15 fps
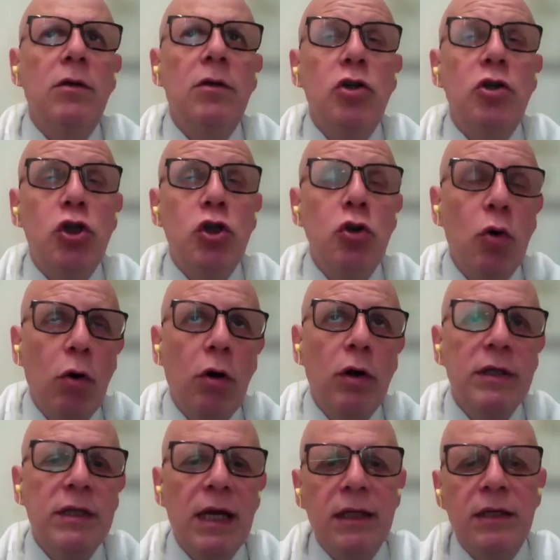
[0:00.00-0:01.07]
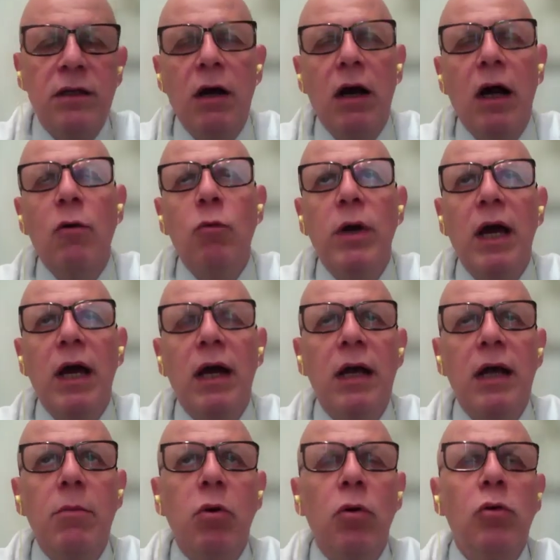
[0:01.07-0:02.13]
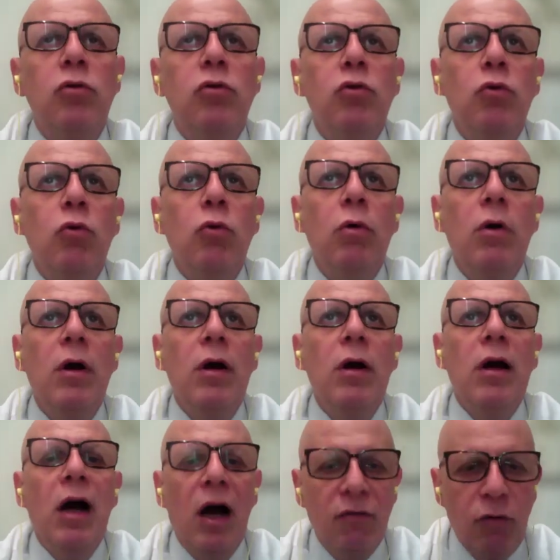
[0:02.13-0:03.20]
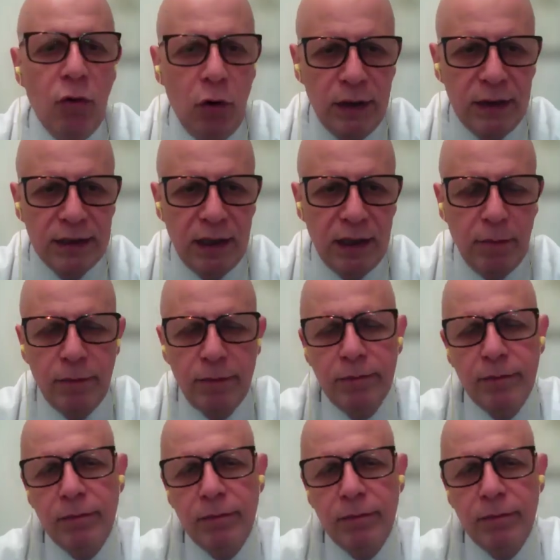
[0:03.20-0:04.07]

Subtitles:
sure that we are able to avoid them.